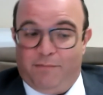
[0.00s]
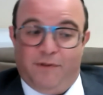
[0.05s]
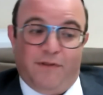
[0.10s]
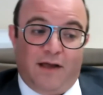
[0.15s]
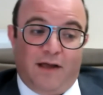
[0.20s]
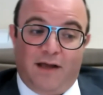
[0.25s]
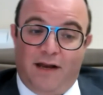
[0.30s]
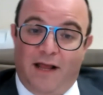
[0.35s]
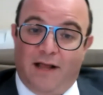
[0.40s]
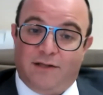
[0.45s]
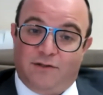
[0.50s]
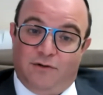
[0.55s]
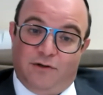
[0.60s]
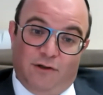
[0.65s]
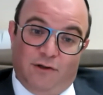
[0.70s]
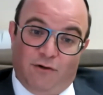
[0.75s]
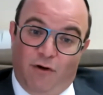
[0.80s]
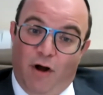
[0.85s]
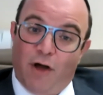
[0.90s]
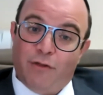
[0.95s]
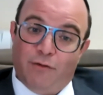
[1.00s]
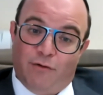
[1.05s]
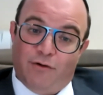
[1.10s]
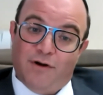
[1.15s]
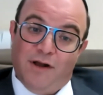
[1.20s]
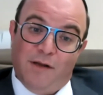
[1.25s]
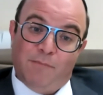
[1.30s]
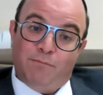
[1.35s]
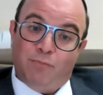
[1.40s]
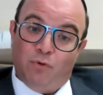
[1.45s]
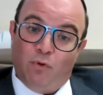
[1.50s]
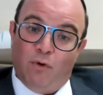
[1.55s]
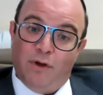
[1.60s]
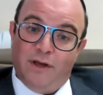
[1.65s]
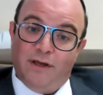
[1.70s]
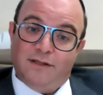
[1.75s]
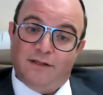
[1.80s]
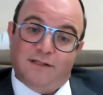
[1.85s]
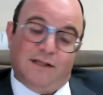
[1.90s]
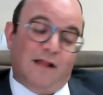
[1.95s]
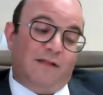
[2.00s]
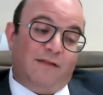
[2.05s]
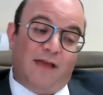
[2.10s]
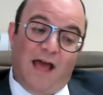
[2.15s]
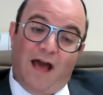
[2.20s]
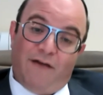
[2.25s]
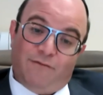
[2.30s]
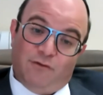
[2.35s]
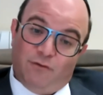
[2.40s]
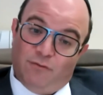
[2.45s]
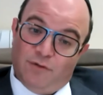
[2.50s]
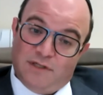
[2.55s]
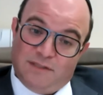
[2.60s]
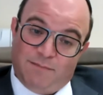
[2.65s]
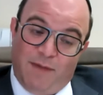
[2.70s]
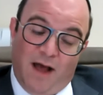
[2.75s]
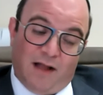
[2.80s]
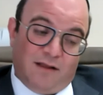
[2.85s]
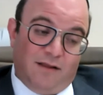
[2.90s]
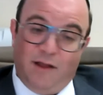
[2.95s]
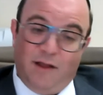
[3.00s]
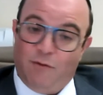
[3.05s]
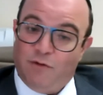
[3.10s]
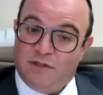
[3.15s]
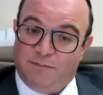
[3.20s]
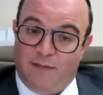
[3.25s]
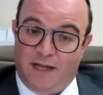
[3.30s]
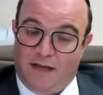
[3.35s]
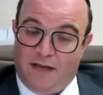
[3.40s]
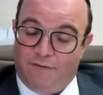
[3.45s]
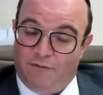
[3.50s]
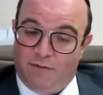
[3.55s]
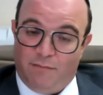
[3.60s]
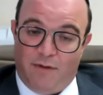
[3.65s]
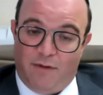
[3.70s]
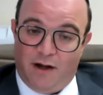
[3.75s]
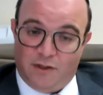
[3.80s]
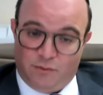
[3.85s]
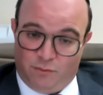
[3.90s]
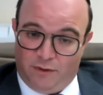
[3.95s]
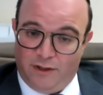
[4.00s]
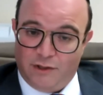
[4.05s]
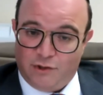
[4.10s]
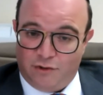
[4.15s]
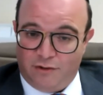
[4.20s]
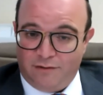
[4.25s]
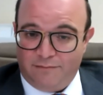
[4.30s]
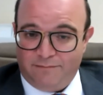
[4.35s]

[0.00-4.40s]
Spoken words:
but they can answer to their other employees that they have to respect, and they respect everybody's religion.